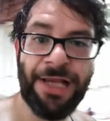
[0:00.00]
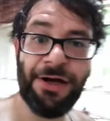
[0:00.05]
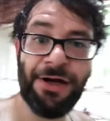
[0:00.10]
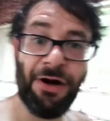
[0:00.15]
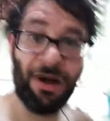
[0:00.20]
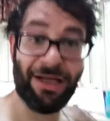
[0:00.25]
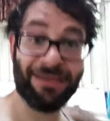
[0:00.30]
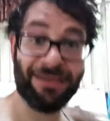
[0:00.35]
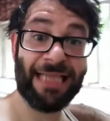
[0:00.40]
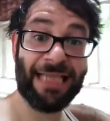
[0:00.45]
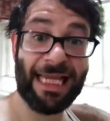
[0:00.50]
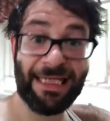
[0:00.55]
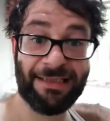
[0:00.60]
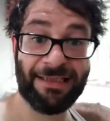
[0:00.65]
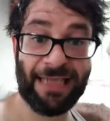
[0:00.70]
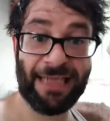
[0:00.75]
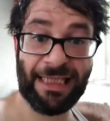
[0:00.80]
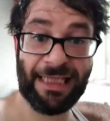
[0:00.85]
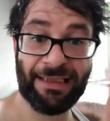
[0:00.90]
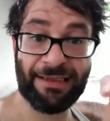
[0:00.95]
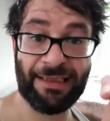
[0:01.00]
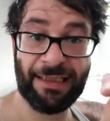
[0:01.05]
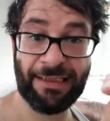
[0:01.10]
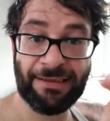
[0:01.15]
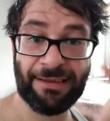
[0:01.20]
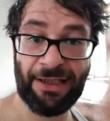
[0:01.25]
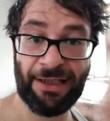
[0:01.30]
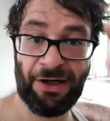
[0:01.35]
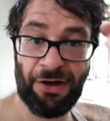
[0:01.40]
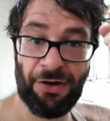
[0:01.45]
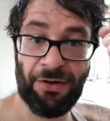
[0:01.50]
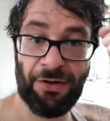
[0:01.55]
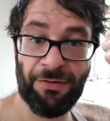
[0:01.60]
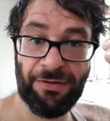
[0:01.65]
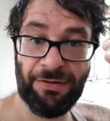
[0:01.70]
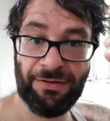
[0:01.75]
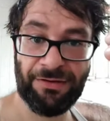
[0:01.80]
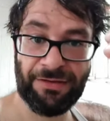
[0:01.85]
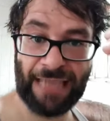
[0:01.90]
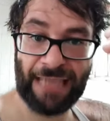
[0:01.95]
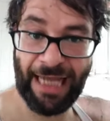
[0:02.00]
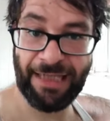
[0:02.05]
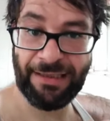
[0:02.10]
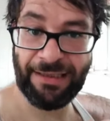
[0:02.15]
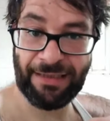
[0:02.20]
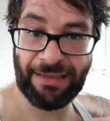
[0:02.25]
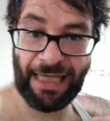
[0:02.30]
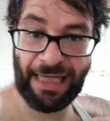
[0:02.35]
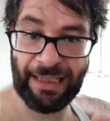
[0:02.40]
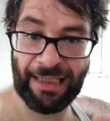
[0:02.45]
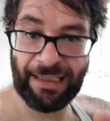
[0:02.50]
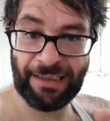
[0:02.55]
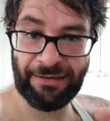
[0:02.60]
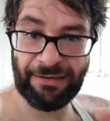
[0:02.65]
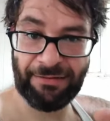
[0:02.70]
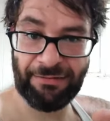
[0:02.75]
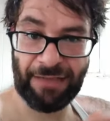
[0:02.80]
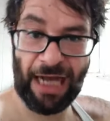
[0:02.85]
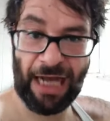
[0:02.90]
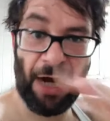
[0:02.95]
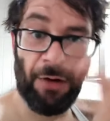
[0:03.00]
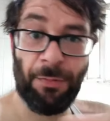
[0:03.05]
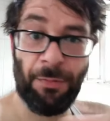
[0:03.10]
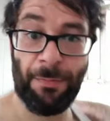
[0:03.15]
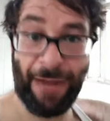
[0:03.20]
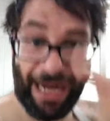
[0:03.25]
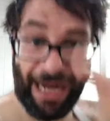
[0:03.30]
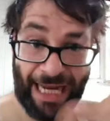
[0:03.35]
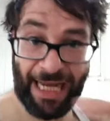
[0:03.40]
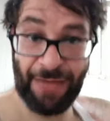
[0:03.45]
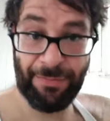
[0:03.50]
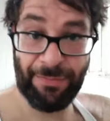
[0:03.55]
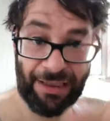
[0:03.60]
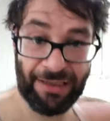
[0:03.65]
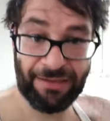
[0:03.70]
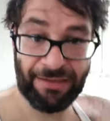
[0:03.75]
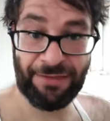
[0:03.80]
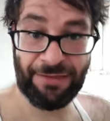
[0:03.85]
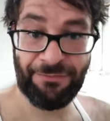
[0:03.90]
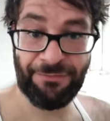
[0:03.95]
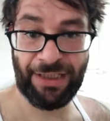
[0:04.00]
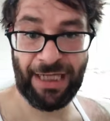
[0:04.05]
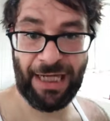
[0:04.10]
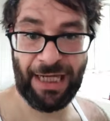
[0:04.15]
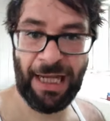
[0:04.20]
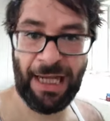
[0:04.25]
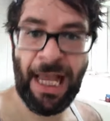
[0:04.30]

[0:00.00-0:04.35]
you know, on days like this that are days like how Miami is every day,